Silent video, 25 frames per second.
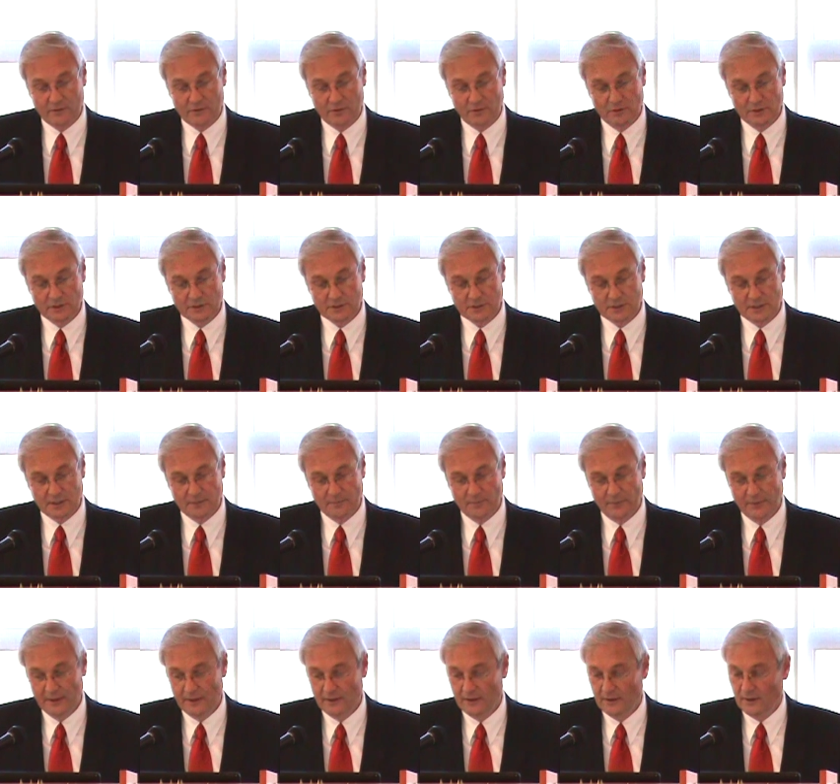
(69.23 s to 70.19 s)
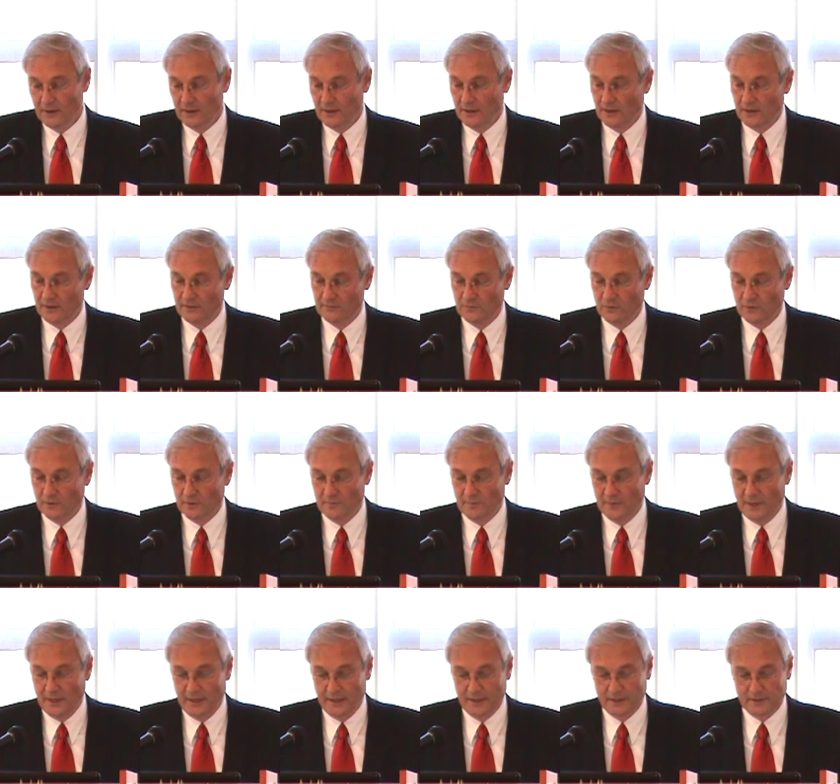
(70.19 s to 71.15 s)
of course, uh, uh,
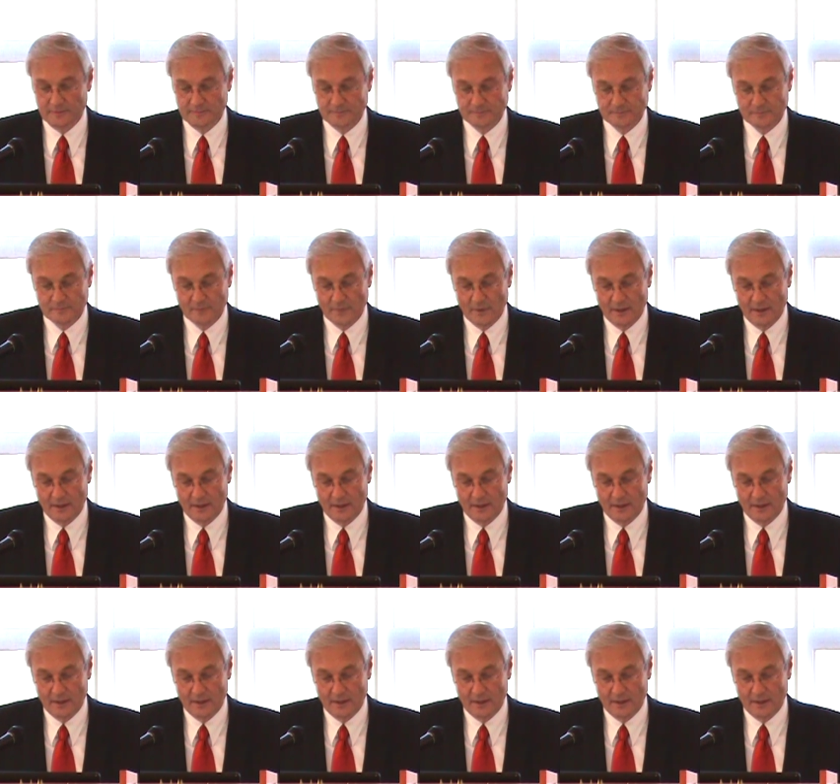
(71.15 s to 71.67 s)
Fort Myer.